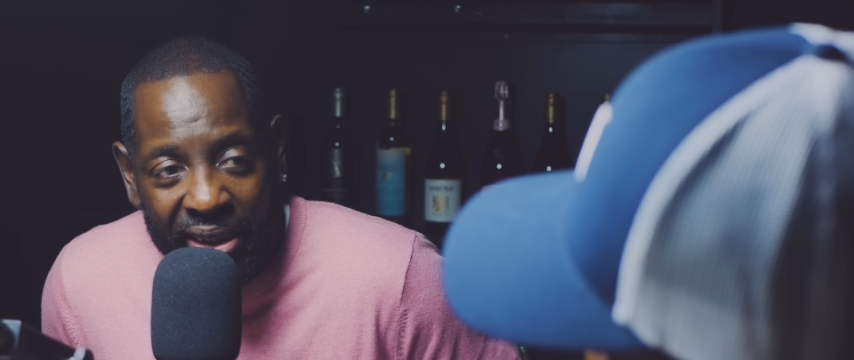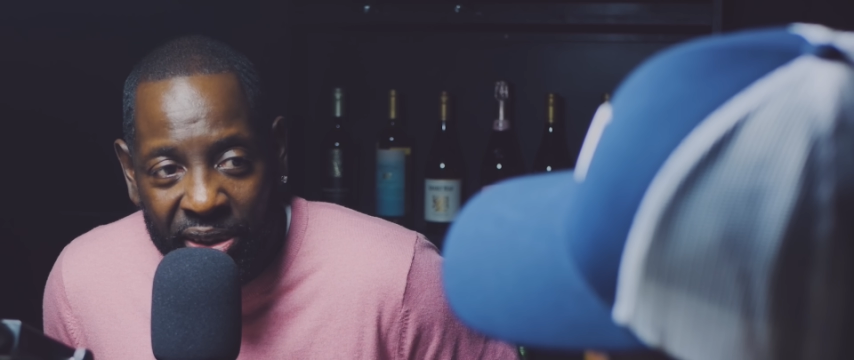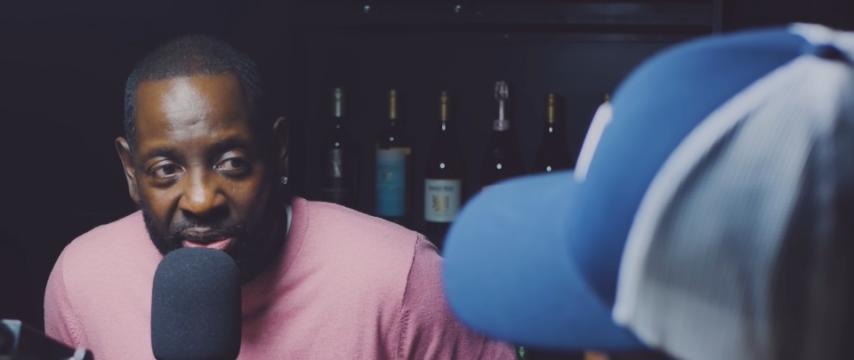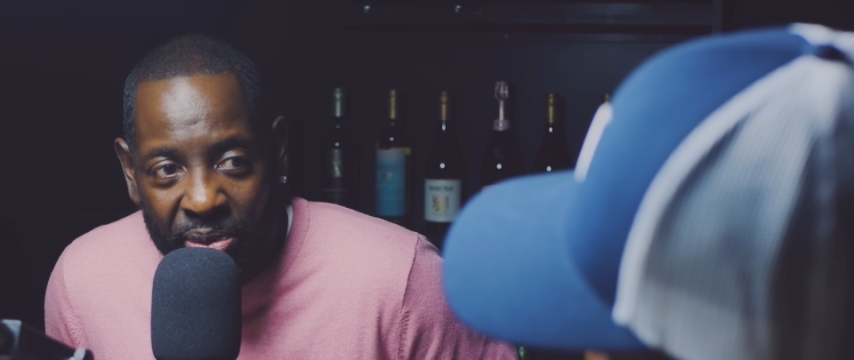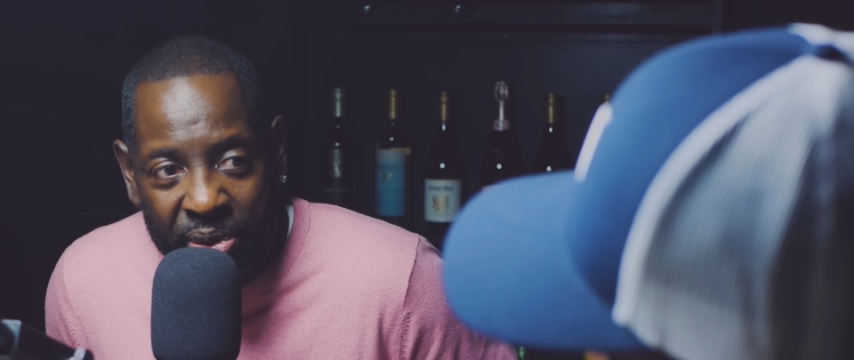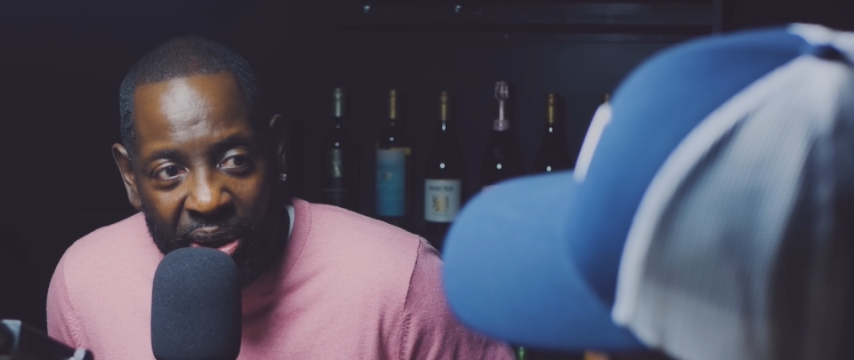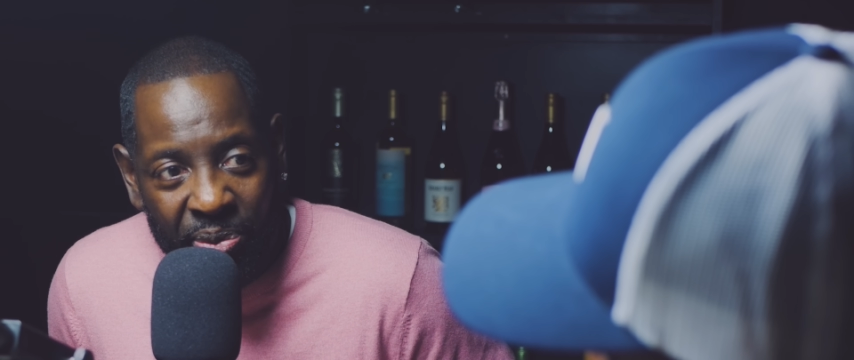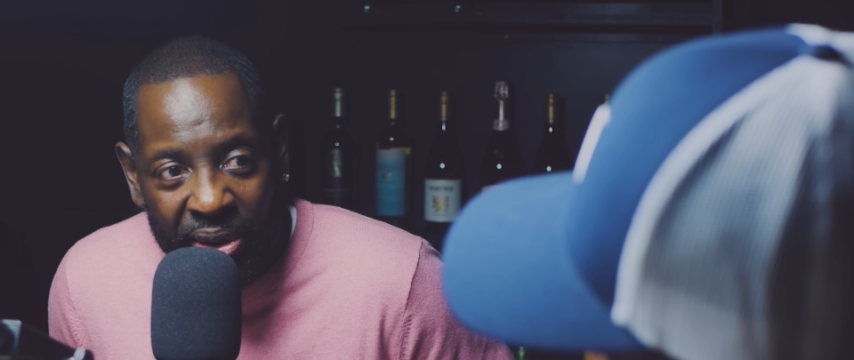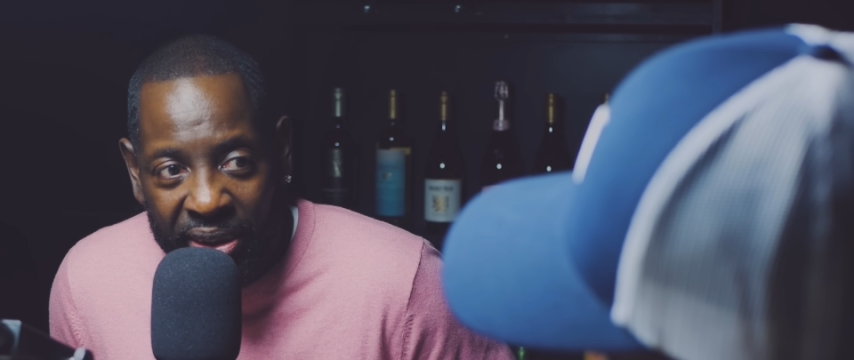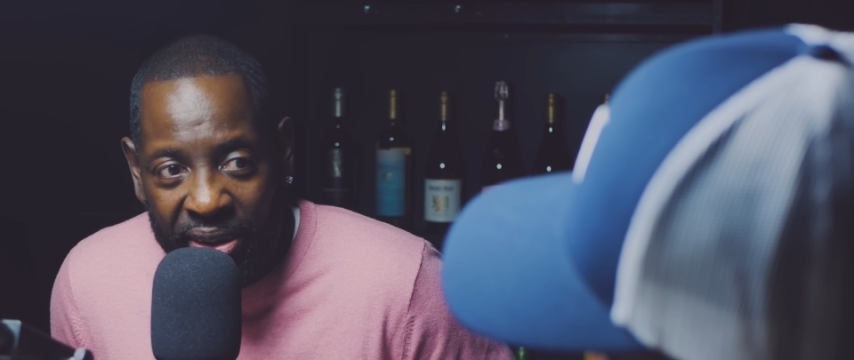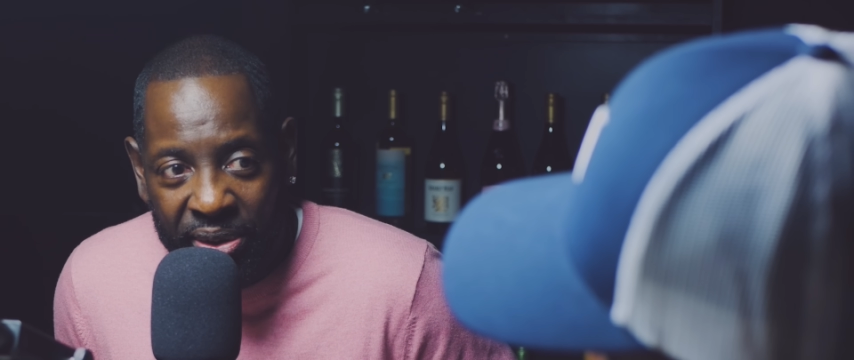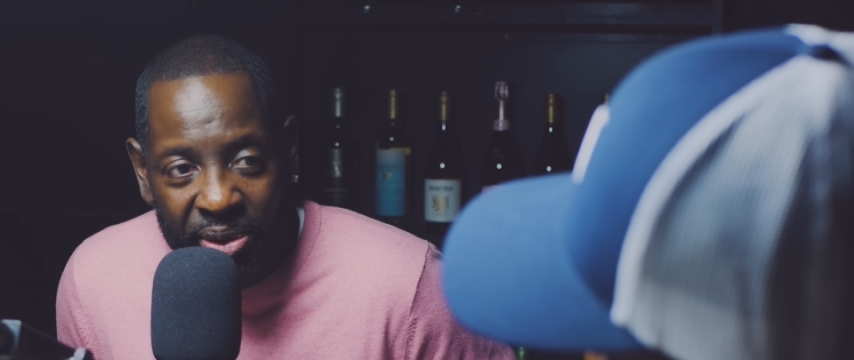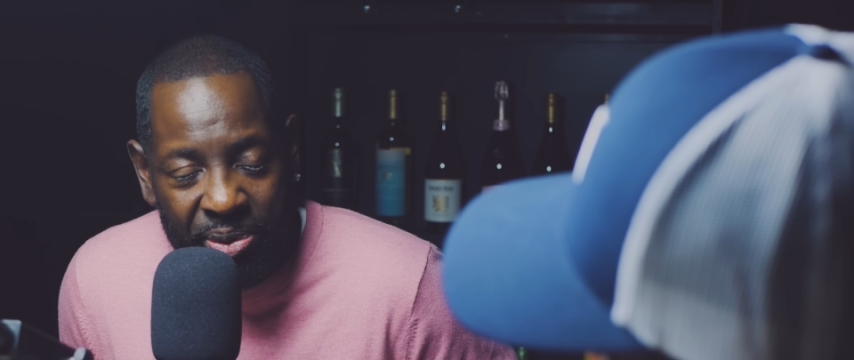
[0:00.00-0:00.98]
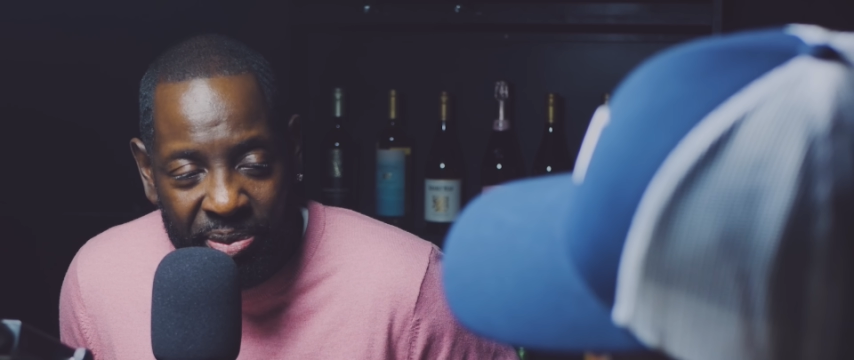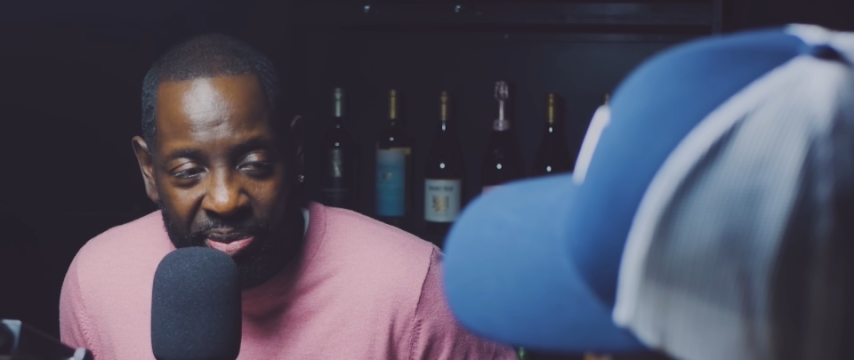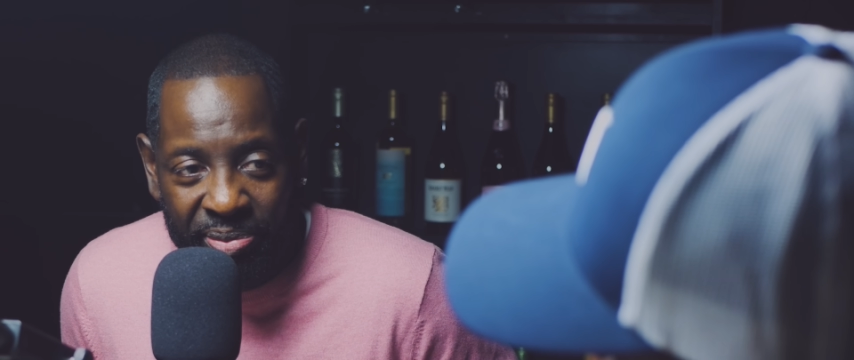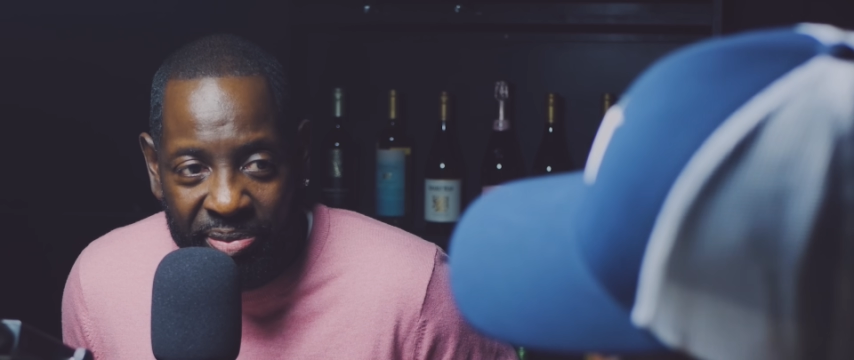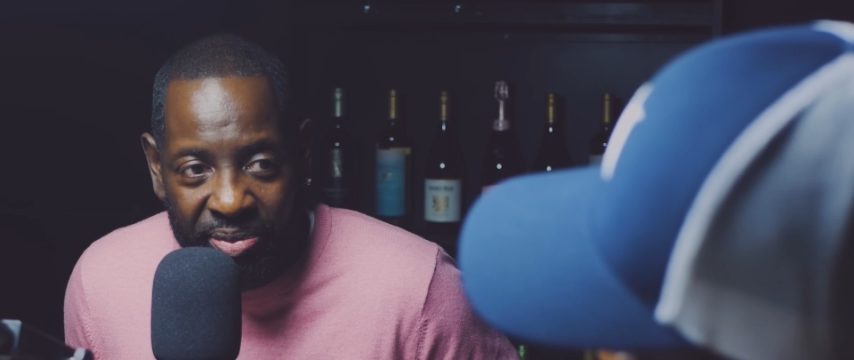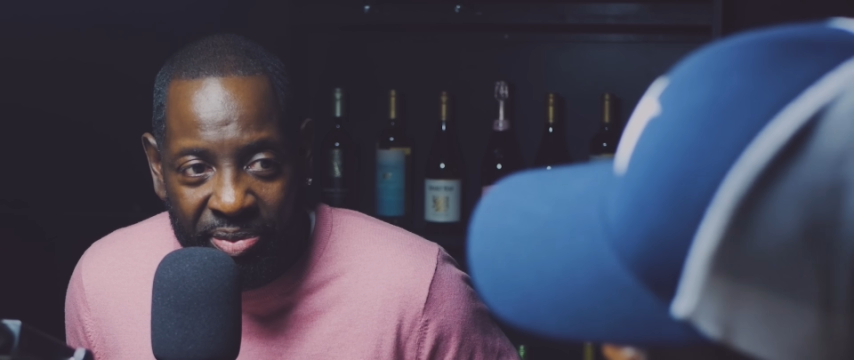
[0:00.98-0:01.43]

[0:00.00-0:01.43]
Let it do what it want to do.